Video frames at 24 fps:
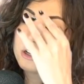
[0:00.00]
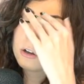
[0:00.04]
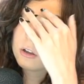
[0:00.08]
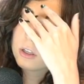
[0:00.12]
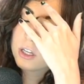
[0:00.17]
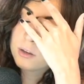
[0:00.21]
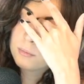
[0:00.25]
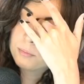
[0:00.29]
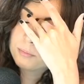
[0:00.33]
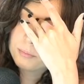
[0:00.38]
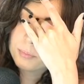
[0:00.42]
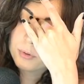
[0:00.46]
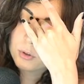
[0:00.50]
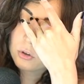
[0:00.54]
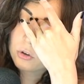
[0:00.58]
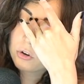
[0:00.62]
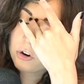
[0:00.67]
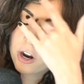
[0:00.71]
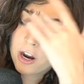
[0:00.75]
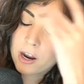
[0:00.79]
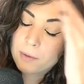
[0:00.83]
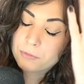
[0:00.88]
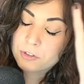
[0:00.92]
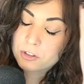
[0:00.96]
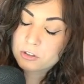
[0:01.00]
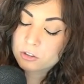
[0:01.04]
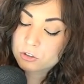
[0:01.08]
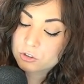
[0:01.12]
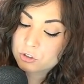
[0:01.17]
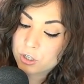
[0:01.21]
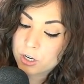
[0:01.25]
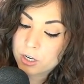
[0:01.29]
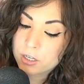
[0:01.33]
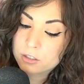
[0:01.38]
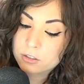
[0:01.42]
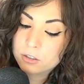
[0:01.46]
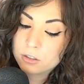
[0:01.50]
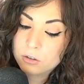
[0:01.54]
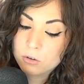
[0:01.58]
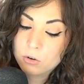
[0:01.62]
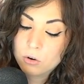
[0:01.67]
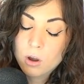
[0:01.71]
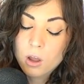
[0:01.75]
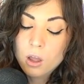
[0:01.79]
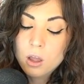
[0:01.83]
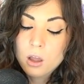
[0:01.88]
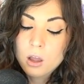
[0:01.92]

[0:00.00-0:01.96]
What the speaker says: all that bullcrap that they're trying to do.